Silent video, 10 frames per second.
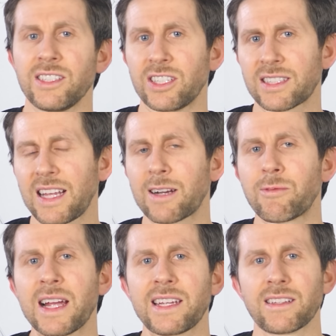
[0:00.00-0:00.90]
just like
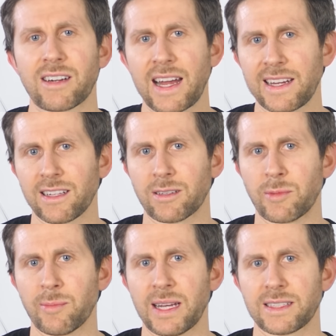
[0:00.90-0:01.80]
regular angular
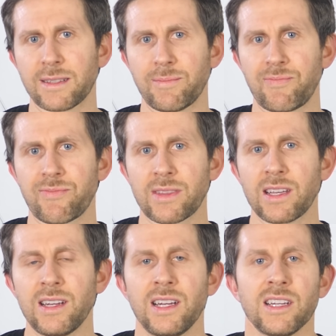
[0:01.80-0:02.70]
momentum.
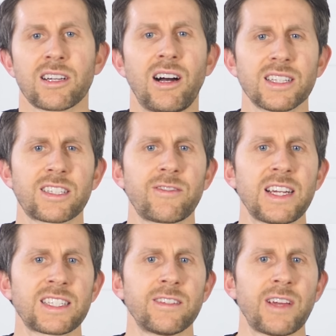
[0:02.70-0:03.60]

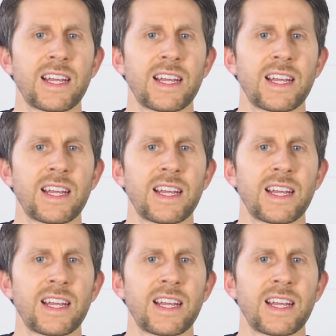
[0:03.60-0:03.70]
Conservation of